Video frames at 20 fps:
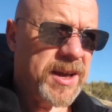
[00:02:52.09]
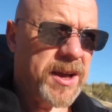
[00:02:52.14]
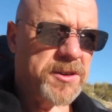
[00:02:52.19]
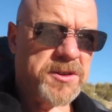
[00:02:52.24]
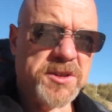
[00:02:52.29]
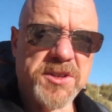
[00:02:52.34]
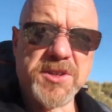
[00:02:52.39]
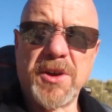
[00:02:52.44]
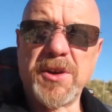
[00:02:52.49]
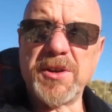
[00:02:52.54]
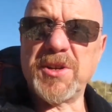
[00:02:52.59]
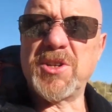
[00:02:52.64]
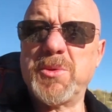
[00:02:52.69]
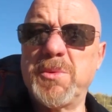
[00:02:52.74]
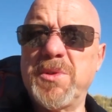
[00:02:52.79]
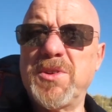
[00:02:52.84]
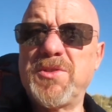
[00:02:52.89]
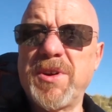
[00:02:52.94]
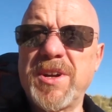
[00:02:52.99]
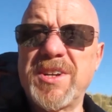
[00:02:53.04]
are designed
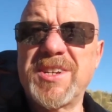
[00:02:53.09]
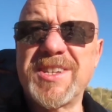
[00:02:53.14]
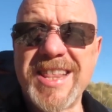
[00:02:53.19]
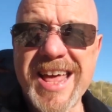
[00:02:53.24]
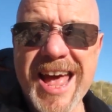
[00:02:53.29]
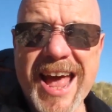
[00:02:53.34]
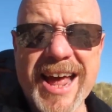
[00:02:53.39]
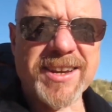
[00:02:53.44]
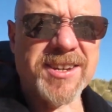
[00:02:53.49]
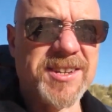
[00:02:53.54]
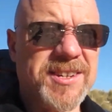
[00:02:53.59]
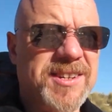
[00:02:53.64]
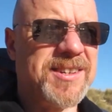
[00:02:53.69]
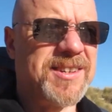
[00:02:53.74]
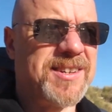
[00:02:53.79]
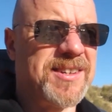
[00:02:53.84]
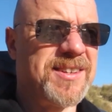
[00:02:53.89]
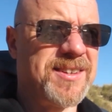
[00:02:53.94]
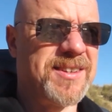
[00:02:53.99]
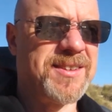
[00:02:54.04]
to address that
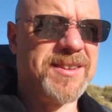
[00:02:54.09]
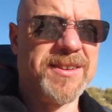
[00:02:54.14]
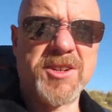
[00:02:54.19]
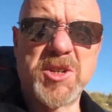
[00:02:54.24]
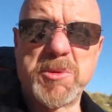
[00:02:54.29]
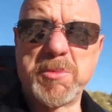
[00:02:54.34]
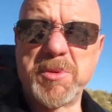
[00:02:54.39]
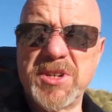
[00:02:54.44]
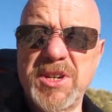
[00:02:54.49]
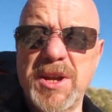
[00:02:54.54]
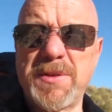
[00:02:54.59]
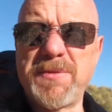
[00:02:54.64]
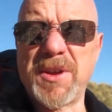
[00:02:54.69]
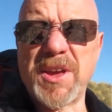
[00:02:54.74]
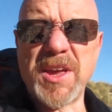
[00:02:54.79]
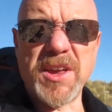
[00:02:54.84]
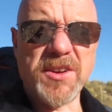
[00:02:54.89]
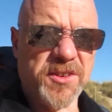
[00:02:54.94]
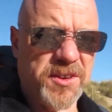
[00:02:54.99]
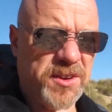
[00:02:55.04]

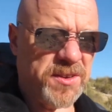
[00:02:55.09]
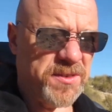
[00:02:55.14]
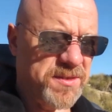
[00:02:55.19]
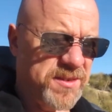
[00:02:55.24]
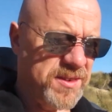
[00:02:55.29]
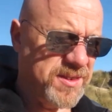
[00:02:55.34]
specific issue.